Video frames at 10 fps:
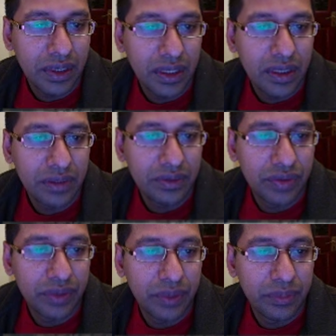Ask for
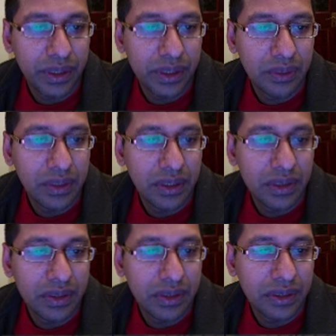
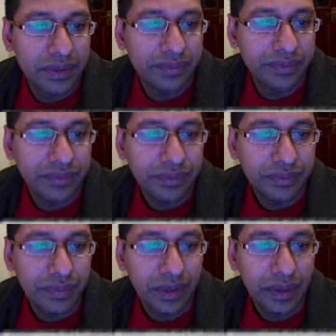compatibility
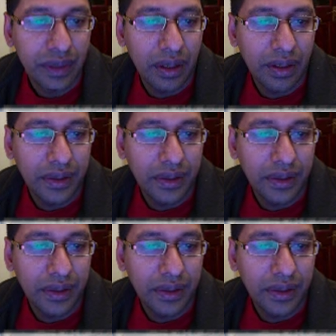and